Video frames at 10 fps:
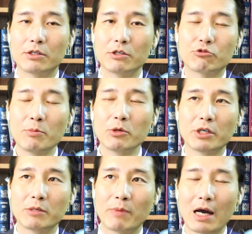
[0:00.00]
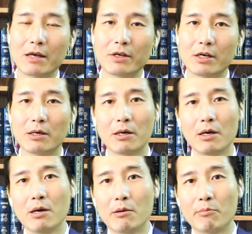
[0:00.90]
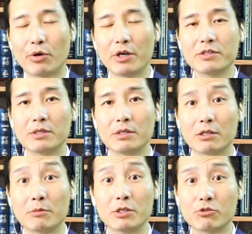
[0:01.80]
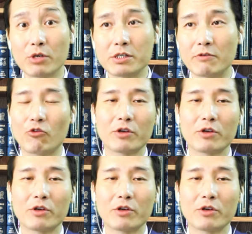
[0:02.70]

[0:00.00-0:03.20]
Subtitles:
distributed by the prison administration.